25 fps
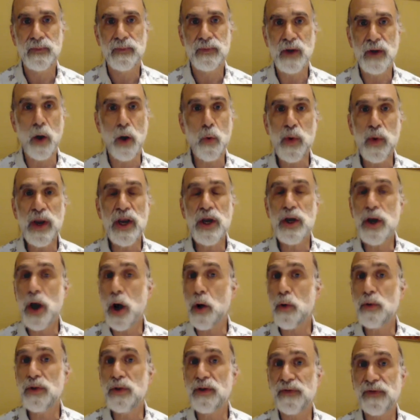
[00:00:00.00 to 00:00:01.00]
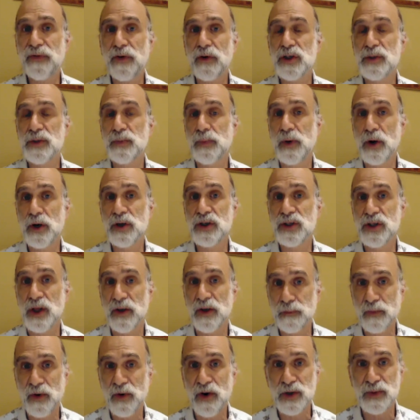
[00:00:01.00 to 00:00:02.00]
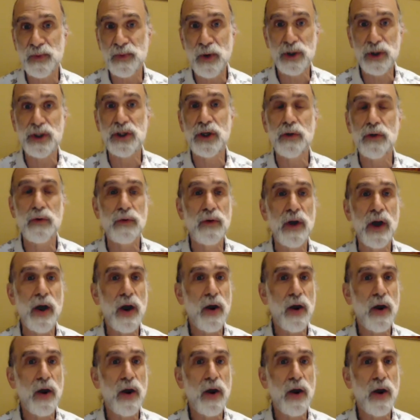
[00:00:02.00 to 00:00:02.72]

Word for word: Now we know the first person, the first person who